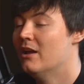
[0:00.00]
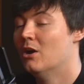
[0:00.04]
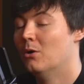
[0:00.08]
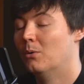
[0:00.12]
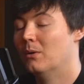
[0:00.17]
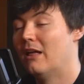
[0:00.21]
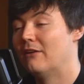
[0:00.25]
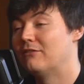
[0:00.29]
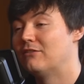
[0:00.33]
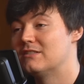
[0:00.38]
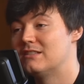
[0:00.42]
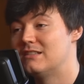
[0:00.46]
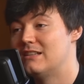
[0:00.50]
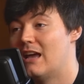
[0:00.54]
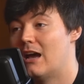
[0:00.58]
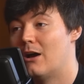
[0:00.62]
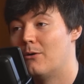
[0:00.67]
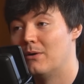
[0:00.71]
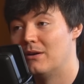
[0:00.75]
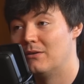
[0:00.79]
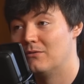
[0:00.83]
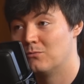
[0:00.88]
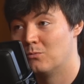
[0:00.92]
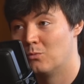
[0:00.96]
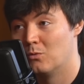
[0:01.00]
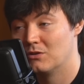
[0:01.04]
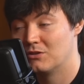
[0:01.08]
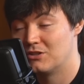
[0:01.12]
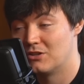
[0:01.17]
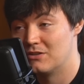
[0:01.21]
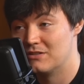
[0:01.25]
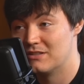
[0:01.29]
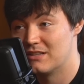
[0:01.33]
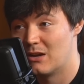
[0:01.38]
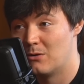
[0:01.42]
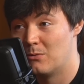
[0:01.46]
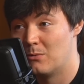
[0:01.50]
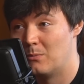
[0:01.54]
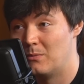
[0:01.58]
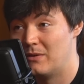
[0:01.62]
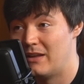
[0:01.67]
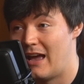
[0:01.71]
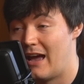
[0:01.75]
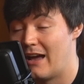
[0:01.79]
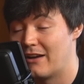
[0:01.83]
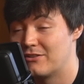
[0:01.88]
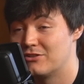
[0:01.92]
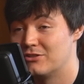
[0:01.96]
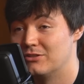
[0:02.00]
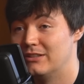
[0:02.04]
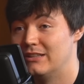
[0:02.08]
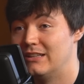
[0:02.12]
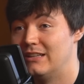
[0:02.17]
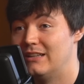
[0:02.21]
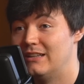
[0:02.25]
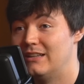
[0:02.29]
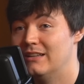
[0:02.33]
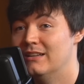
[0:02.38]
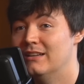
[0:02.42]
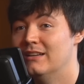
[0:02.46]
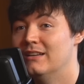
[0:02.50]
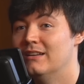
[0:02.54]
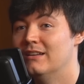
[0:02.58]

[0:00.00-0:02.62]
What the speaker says: We'll have to see how it turns out when we actually